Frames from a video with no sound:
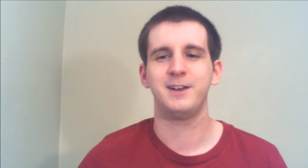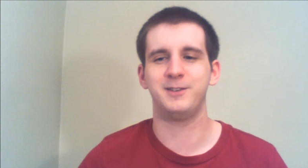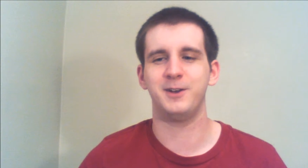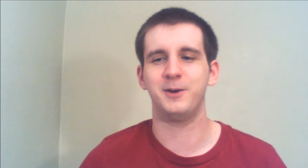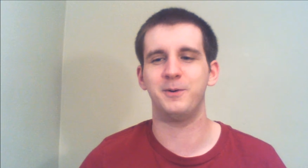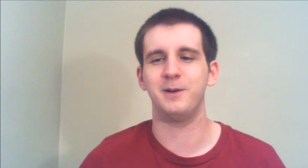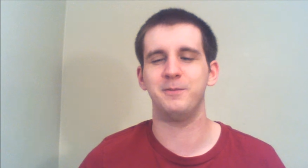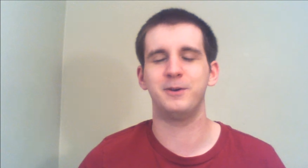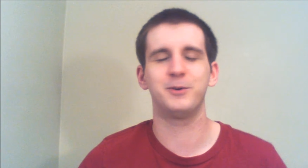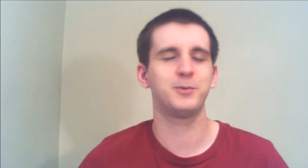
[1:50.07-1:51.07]
So
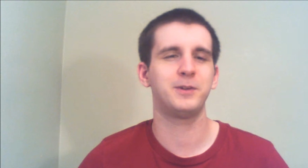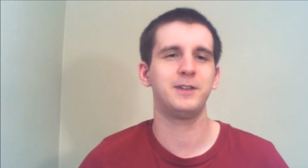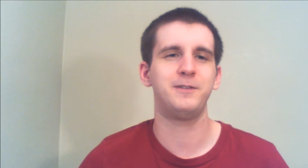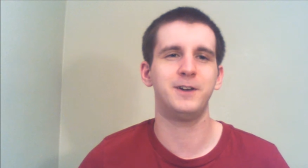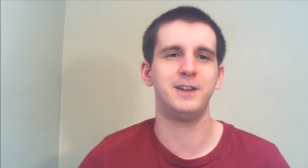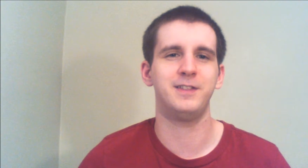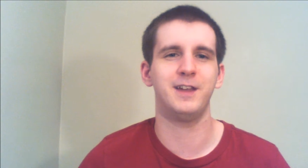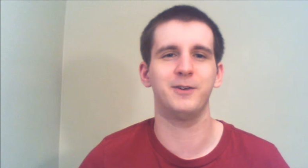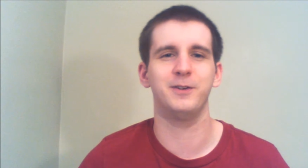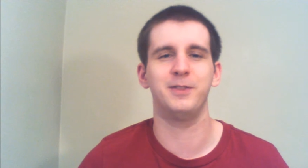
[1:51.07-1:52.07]
it was really funny
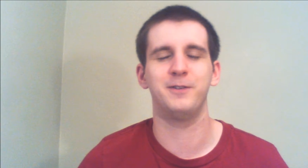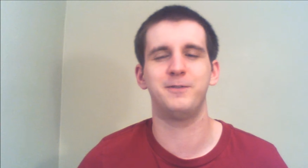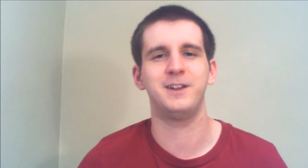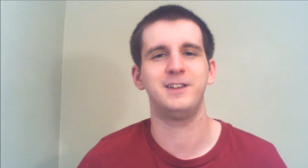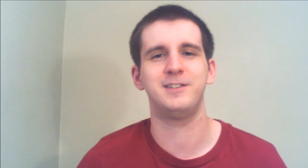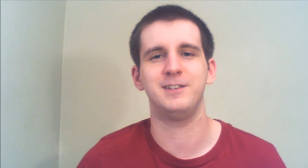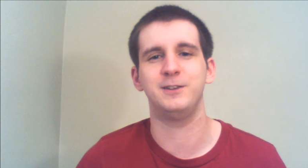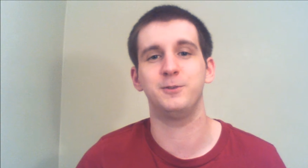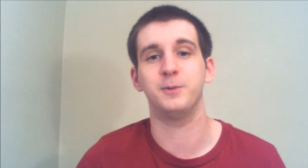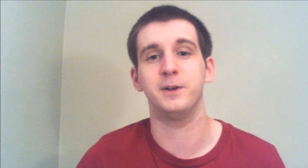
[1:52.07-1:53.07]
there, and the funny
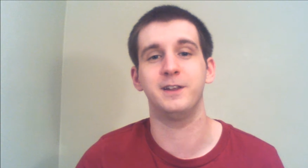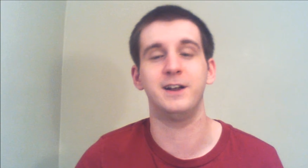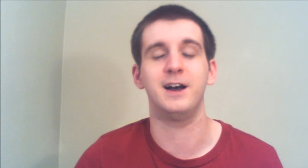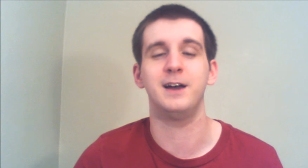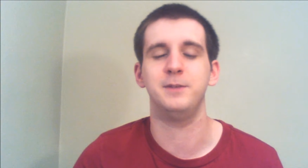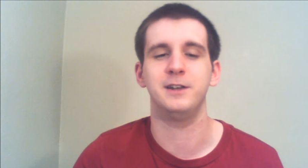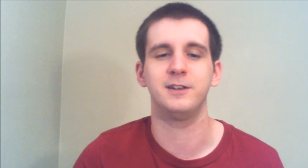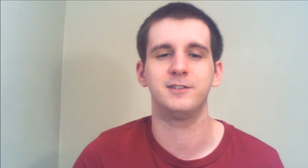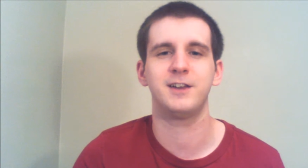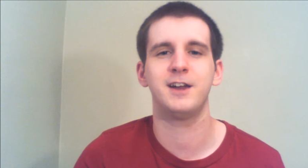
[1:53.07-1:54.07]
scenes with Hanai
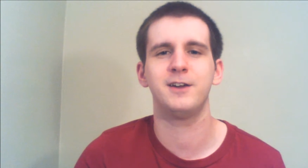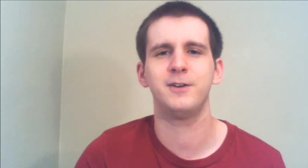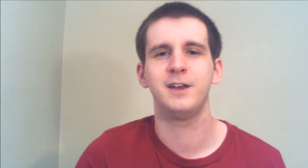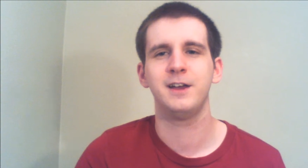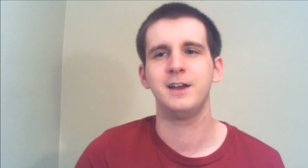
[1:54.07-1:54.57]
being scared,